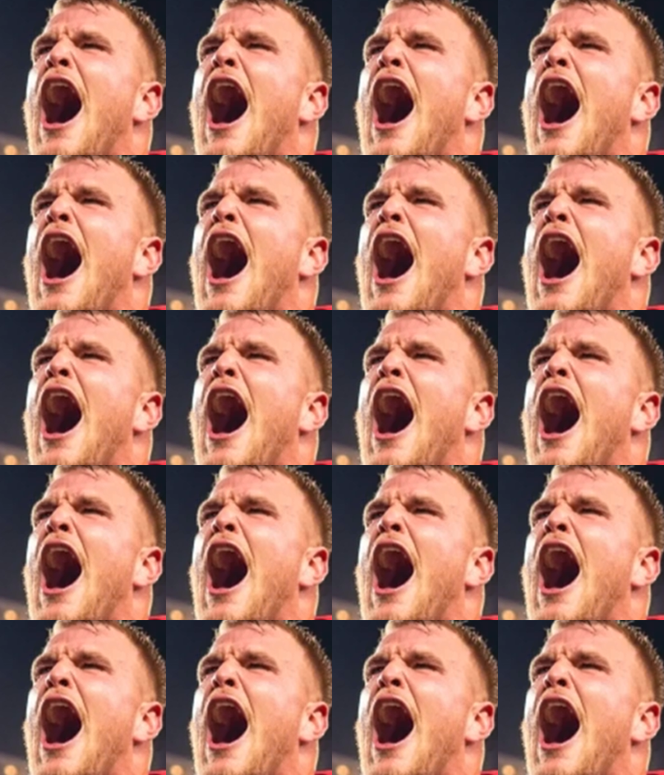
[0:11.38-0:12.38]

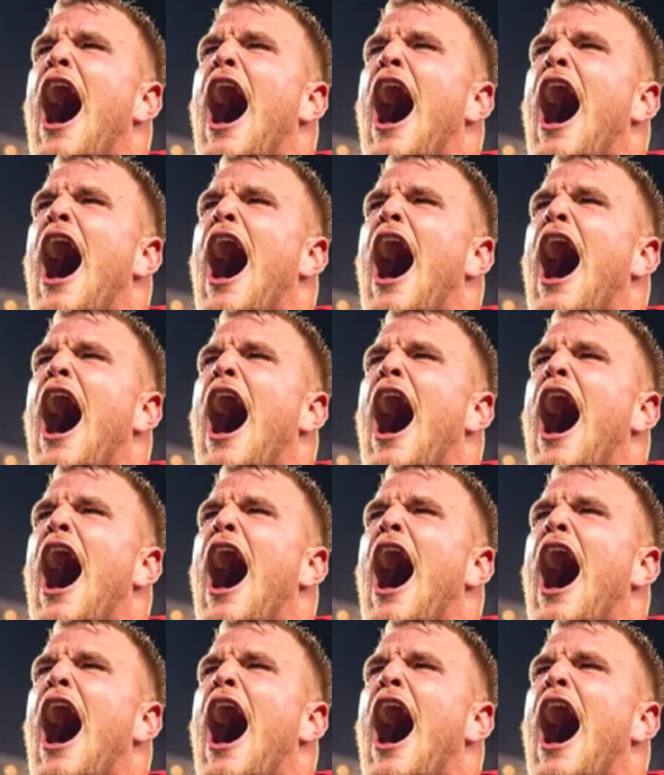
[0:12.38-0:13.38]

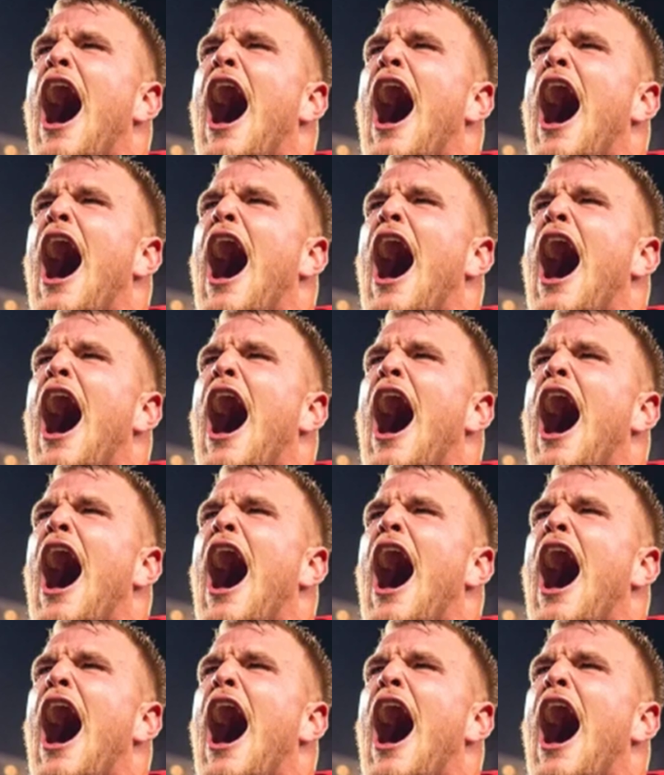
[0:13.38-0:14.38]

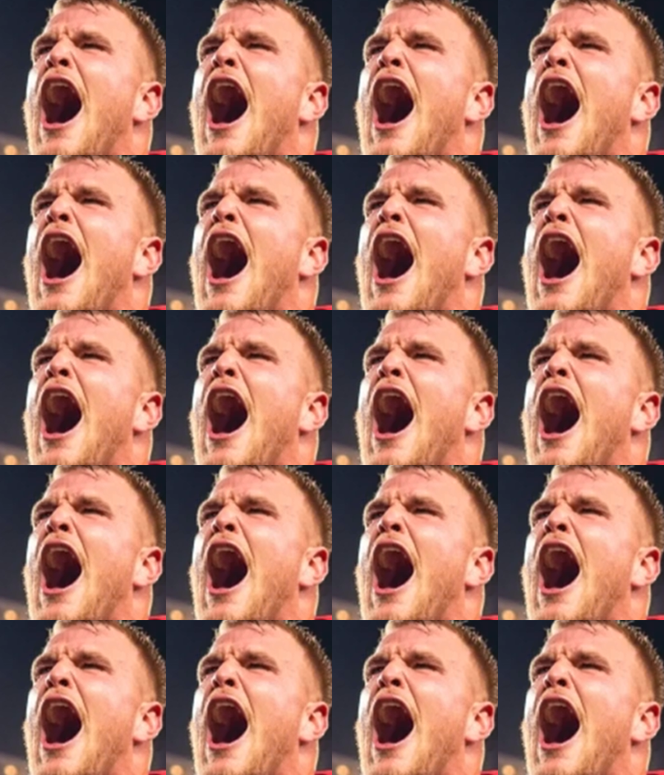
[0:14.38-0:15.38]

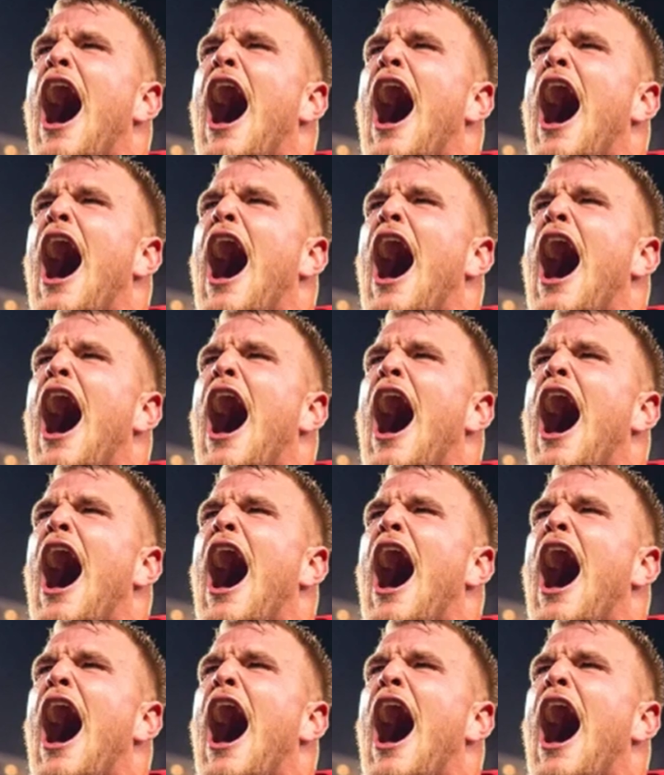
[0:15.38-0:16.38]

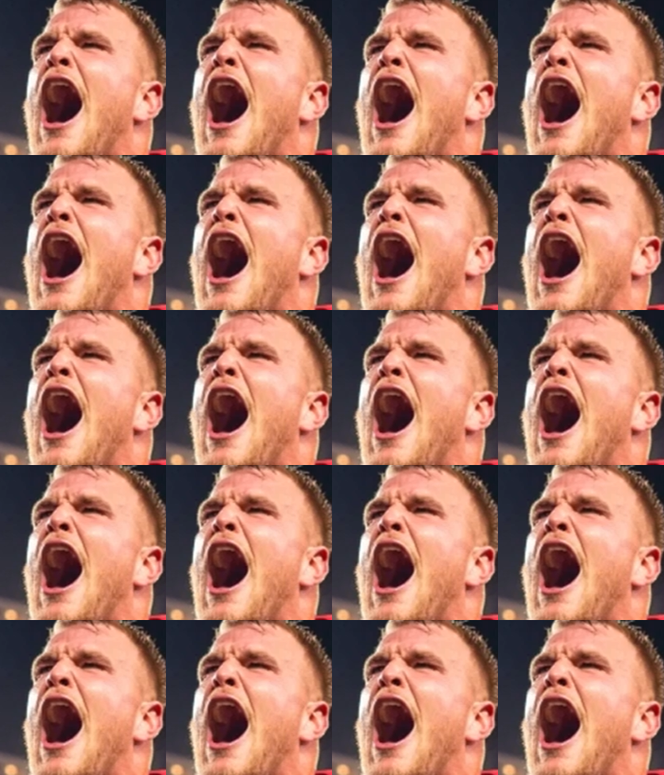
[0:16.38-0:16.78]
(no lip movement)